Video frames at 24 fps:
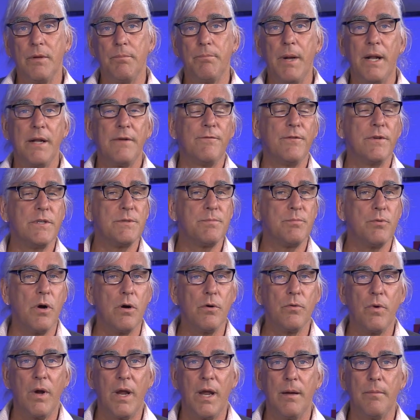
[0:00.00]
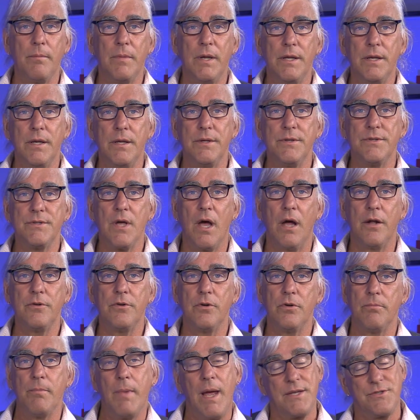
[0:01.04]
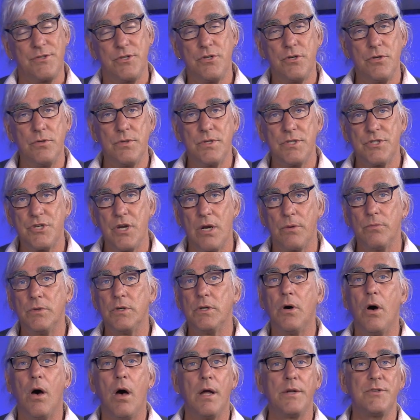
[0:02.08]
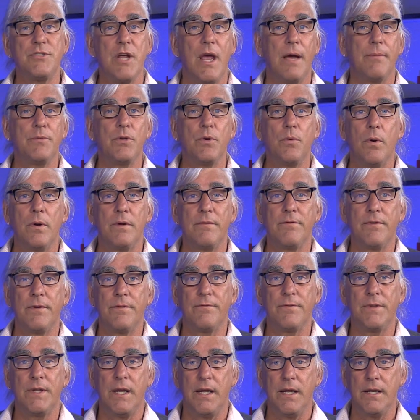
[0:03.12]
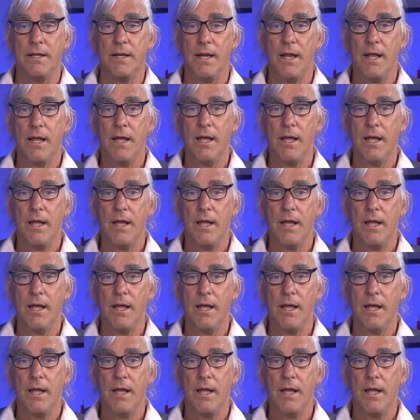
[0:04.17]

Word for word: The benefits program is under Massachusetts General Law, Chapter 115.